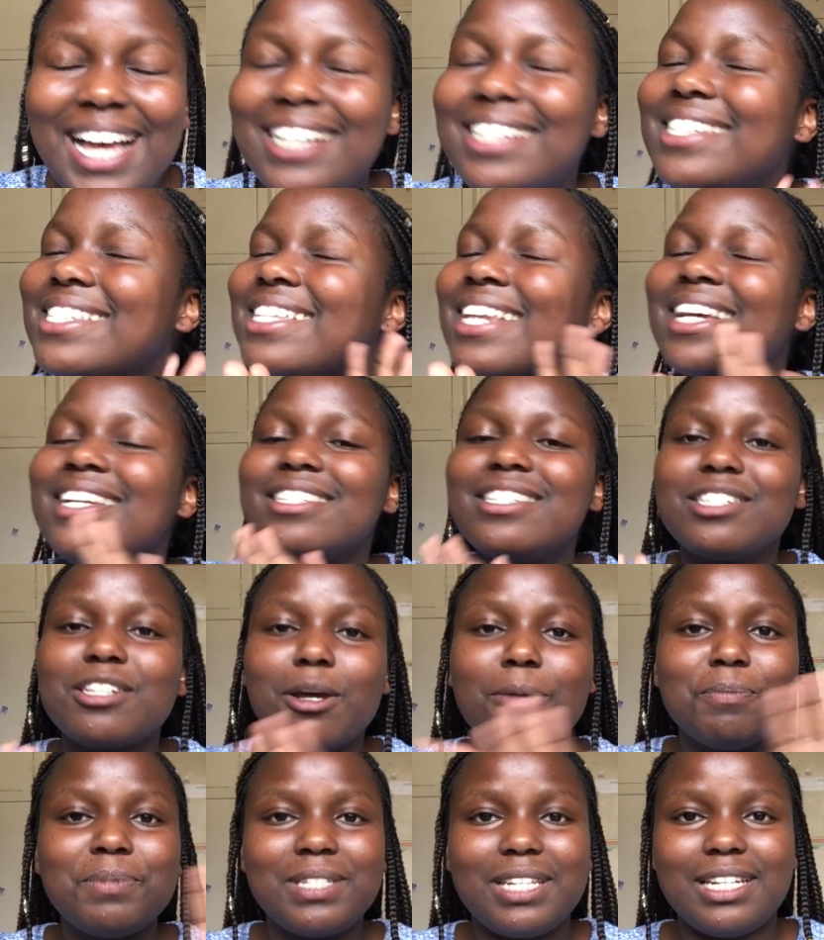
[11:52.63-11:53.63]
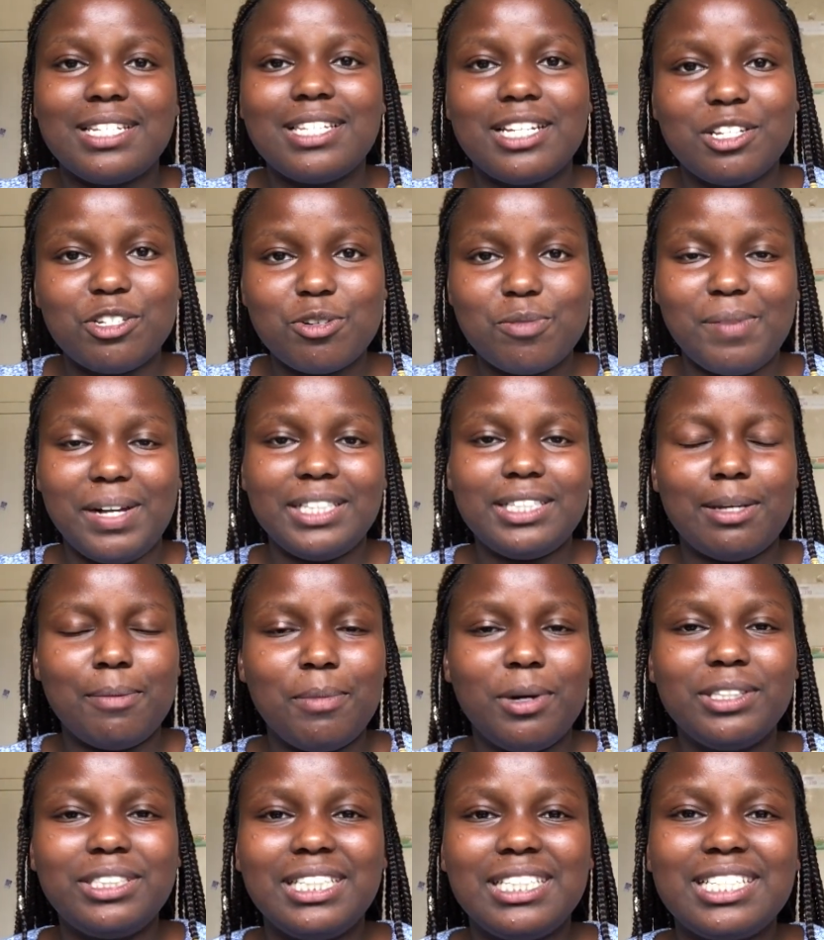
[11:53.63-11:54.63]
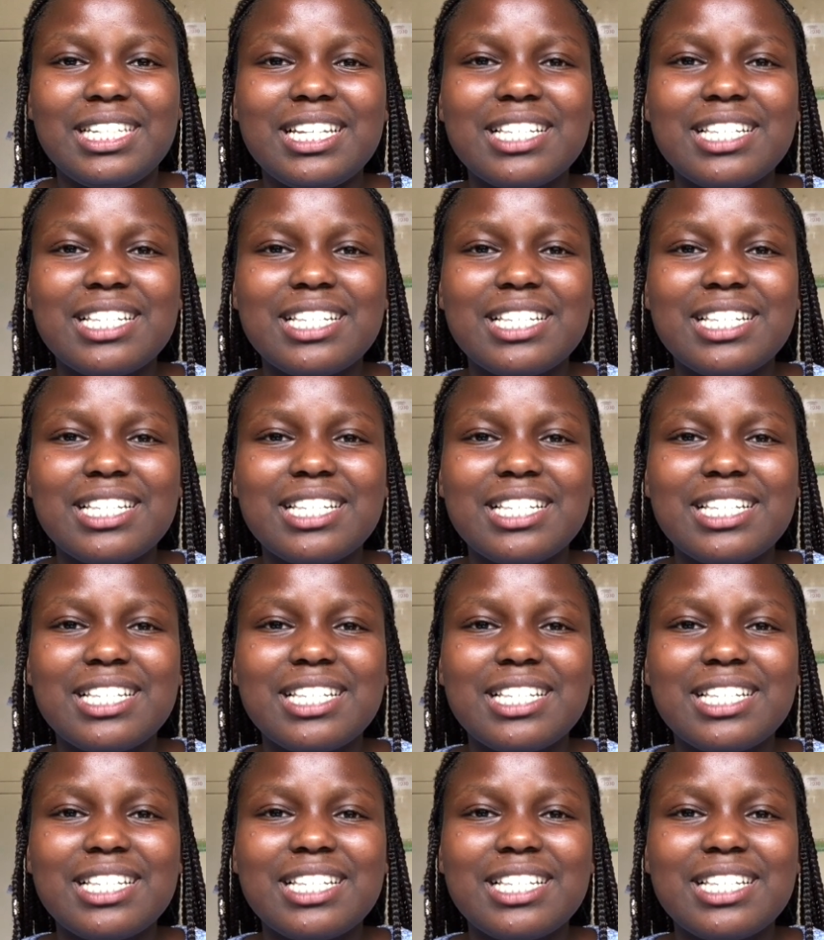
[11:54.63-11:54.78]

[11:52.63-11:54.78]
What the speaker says: Just stop stressing too much about it.